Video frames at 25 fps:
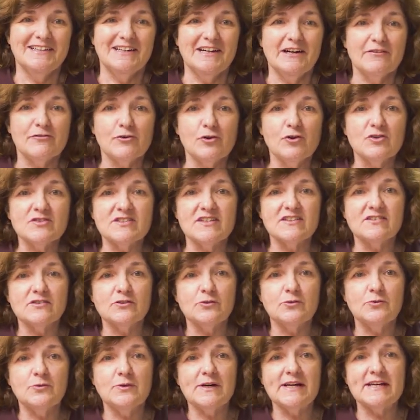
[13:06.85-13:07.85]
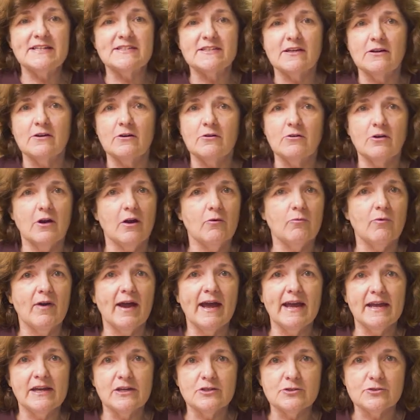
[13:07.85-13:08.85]
Of course, there's always a
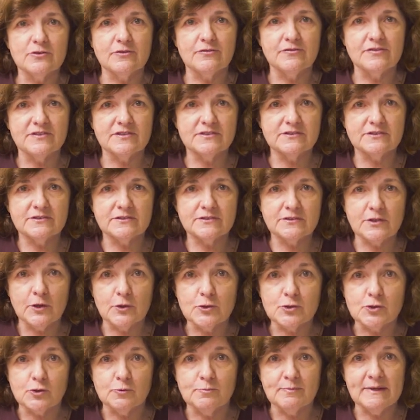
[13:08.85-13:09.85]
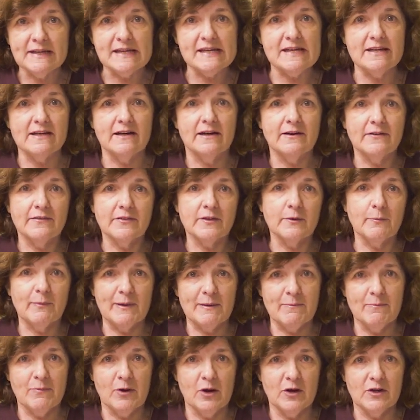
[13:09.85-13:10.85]
range of social media that we
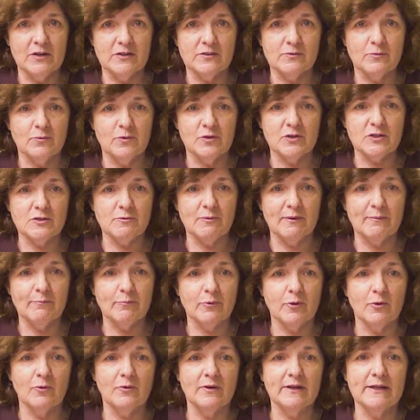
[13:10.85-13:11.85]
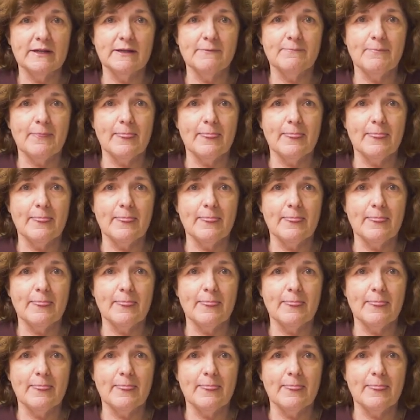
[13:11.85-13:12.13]
might want to employ.